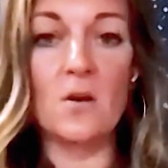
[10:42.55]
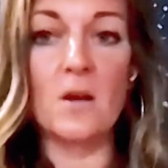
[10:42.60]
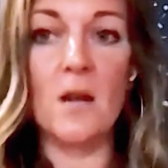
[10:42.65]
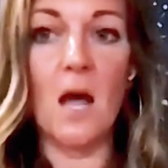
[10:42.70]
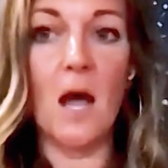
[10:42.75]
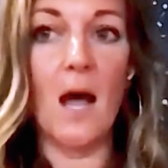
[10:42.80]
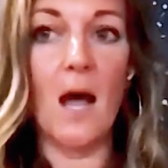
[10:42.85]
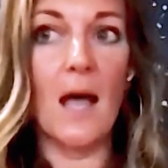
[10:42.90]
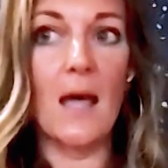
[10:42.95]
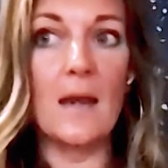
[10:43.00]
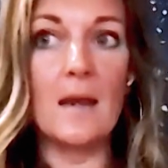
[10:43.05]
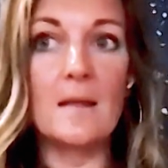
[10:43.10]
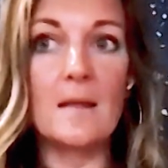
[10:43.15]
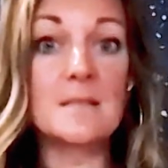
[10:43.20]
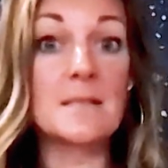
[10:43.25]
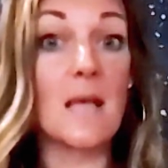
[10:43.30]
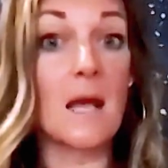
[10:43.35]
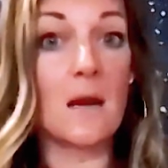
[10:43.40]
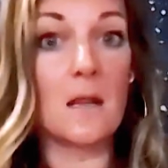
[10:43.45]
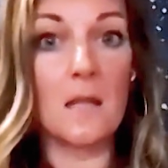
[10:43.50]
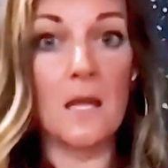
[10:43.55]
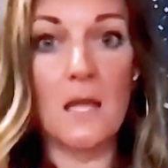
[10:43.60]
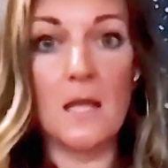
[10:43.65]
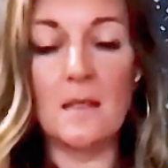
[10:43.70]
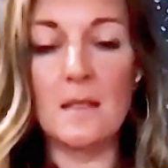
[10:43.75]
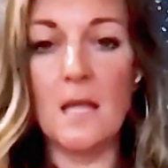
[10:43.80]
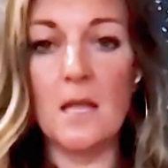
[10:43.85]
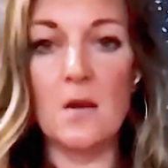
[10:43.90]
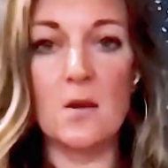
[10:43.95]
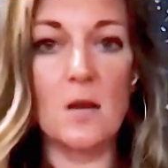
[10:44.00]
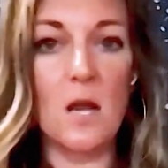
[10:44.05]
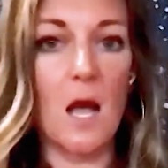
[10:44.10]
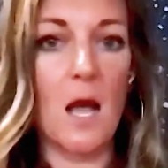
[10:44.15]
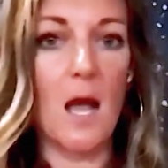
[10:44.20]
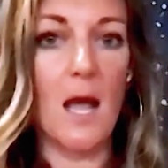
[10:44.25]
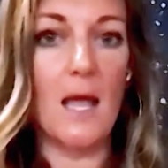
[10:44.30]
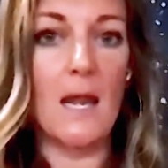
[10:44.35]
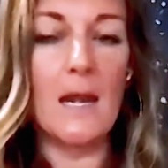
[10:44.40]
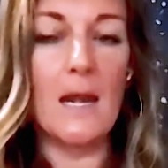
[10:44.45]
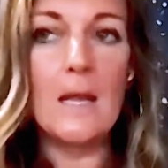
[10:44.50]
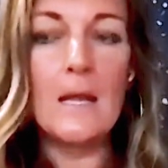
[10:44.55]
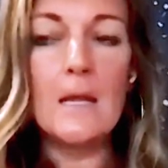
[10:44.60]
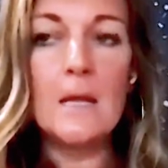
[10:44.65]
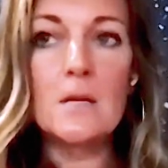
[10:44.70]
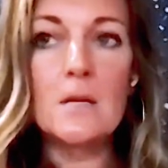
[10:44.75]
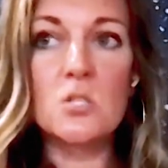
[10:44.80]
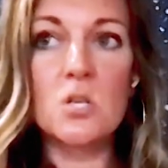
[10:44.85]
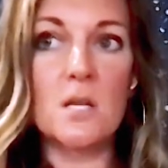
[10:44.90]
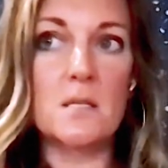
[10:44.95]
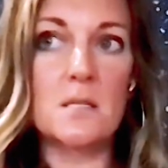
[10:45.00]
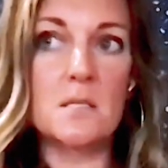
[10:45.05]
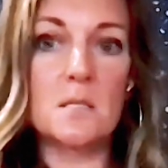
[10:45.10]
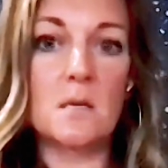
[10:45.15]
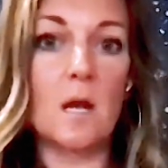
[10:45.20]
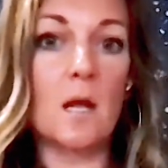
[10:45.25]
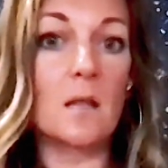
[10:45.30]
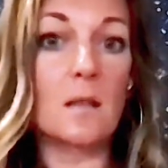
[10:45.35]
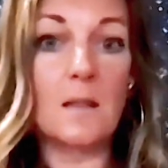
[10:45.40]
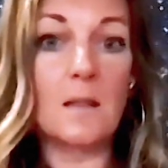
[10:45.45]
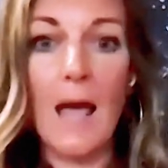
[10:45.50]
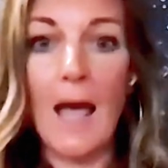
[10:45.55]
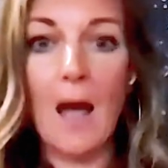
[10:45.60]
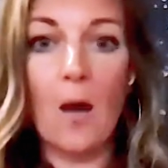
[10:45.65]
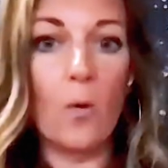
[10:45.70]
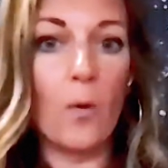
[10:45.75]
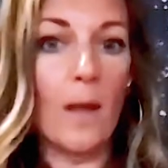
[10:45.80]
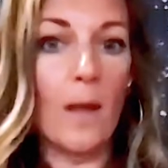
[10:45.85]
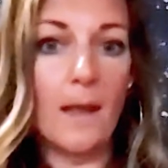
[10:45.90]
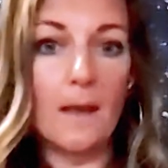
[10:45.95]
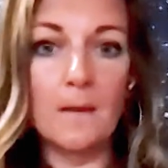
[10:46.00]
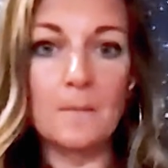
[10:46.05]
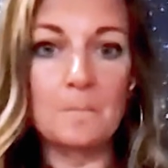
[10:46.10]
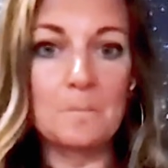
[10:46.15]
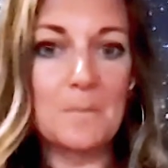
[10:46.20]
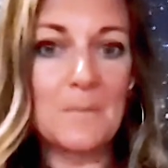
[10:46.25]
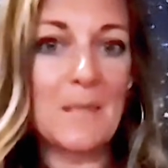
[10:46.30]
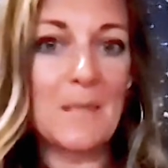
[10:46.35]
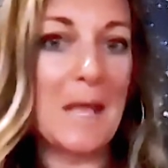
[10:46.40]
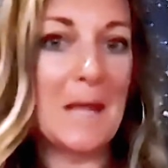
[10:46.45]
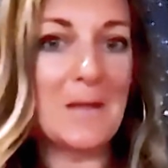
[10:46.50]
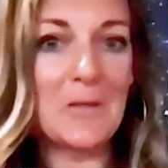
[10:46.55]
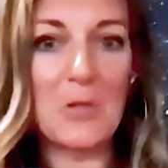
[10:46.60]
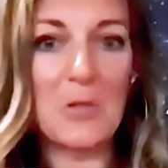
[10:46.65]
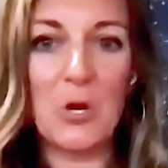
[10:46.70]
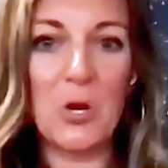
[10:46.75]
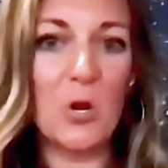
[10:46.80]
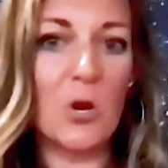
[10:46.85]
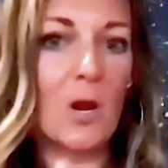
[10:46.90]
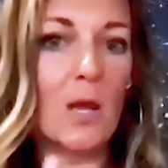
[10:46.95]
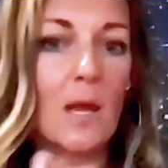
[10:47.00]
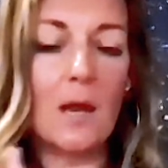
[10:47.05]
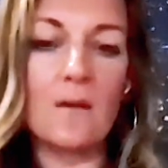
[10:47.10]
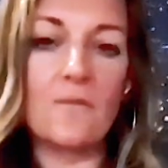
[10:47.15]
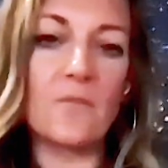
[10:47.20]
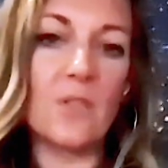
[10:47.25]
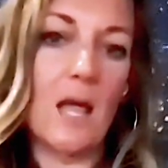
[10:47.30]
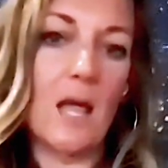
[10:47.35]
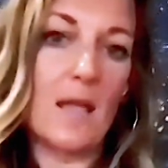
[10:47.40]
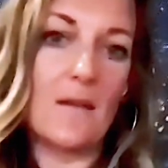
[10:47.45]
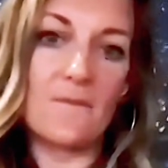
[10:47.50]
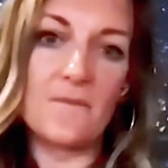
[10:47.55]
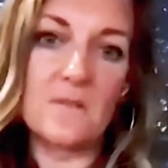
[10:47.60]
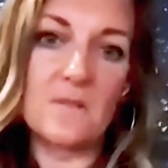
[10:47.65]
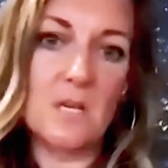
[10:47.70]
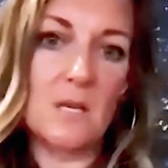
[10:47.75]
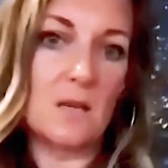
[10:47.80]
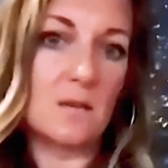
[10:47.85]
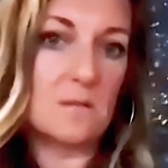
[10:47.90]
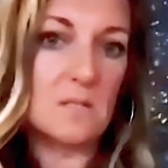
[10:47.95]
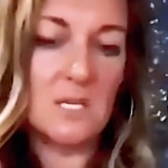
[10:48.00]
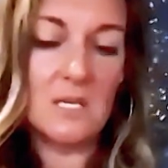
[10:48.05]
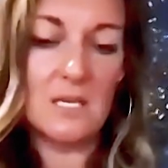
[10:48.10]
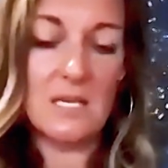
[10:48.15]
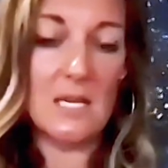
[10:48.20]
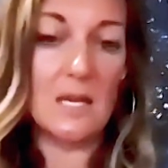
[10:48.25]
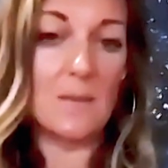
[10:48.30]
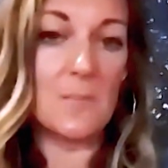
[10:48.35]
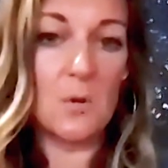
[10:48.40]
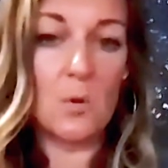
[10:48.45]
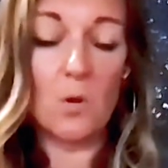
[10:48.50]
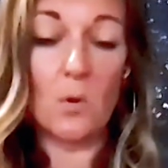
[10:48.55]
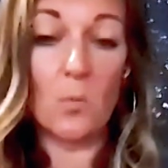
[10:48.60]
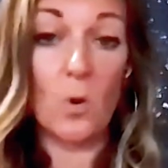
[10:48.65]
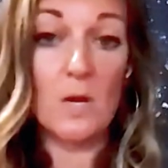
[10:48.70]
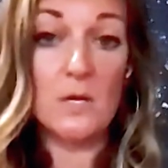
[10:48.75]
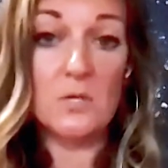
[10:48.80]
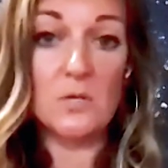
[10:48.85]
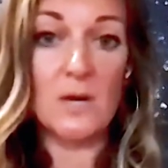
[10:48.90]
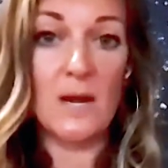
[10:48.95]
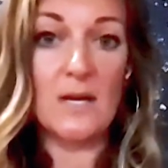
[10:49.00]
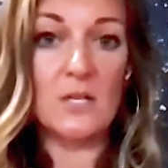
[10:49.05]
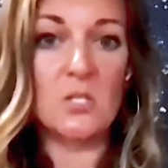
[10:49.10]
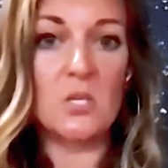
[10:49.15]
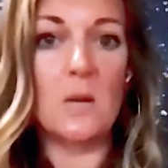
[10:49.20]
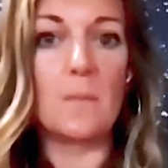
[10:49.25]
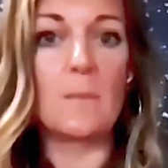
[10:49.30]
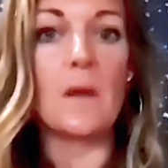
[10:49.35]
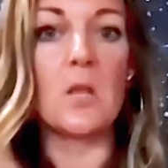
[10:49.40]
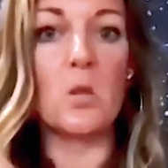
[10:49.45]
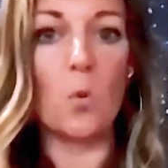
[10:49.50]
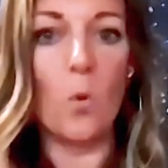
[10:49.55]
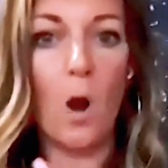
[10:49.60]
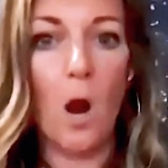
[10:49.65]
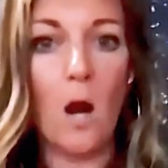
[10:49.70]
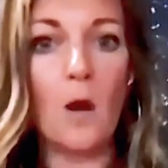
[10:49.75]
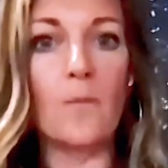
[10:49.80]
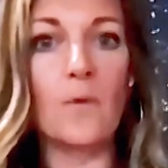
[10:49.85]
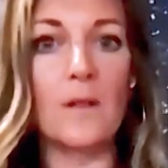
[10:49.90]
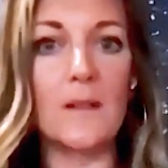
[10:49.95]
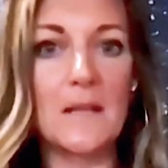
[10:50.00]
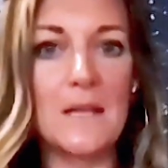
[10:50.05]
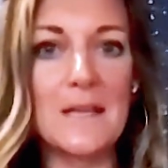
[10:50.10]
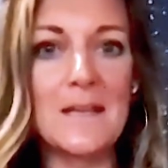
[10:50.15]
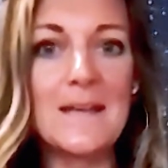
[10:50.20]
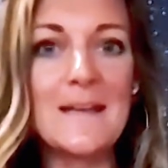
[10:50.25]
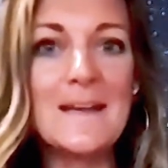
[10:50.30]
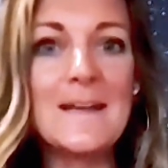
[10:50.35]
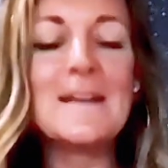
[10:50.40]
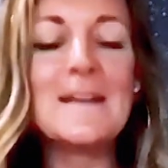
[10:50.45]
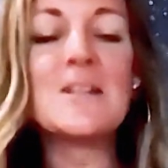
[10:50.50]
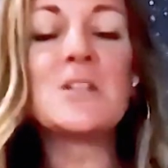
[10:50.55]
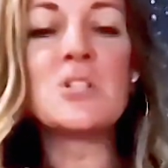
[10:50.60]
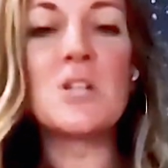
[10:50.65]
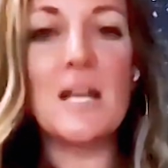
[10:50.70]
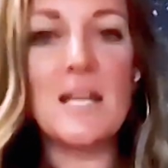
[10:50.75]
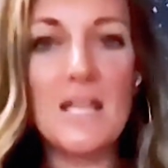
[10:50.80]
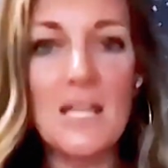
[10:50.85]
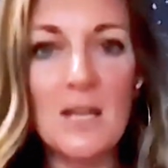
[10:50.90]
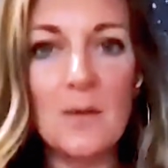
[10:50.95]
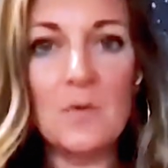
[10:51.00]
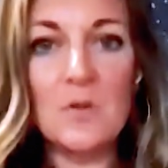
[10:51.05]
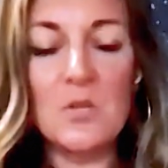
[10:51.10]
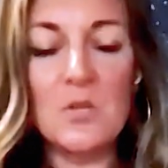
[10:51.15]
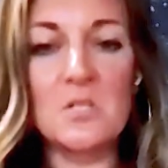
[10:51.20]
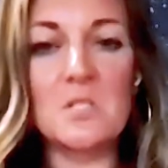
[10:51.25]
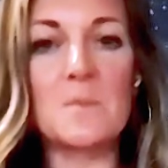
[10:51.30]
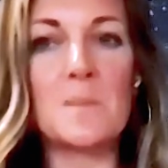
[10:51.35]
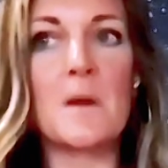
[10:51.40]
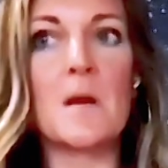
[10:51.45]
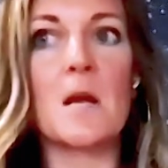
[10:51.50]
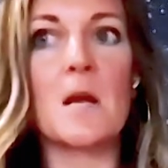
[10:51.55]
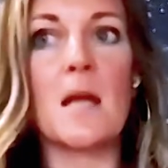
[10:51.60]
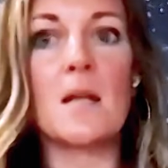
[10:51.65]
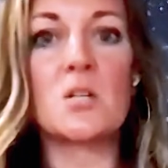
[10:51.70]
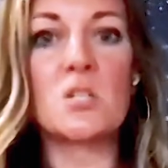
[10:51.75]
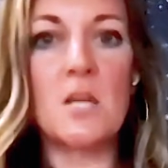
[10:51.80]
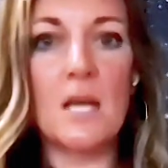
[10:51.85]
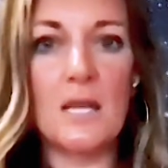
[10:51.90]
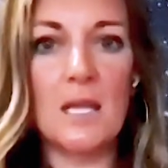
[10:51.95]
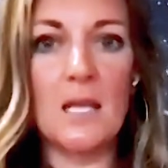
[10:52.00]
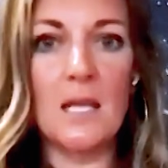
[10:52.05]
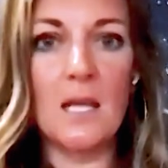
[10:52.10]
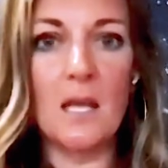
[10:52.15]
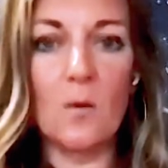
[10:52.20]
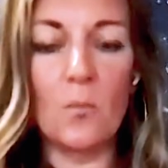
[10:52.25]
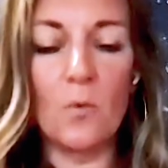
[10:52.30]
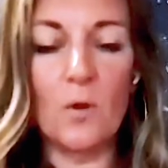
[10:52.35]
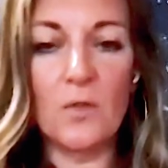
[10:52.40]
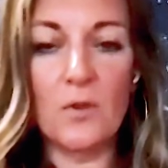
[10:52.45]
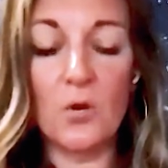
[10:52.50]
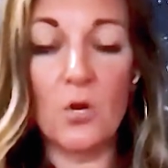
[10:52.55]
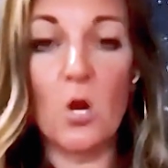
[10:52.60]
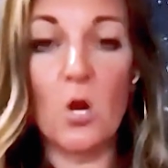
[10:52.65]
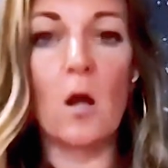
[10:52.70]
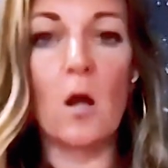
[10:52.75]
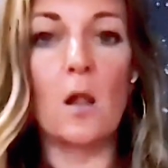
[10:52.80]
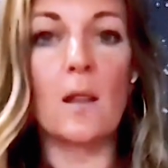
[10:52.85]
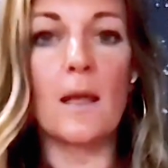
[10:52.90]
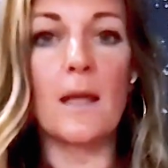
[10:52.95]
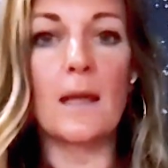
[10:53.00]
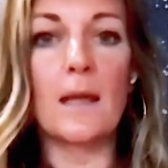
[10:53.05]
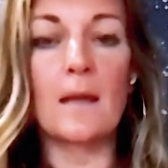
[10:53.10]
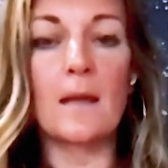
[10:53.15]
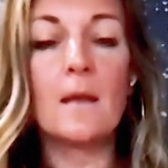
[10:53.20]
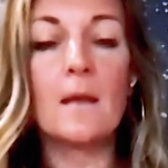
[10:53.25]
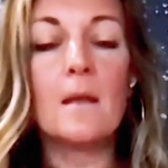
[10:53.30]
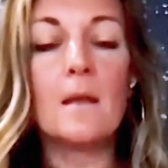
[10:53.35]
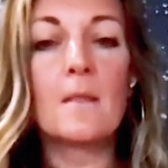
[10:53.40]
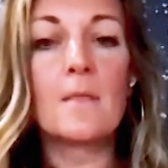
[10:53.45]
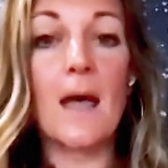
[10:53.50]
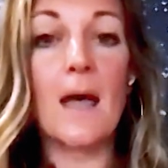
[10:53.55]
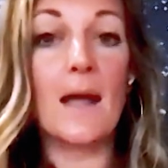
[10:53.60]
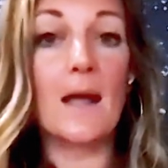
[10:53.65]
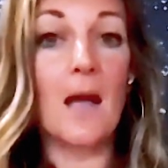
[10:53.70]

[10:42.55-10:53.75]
that you're not settling, that you're not just allowing like the current of life to keep you in one direction, but you are really checking in with your spirit and checking in with your calling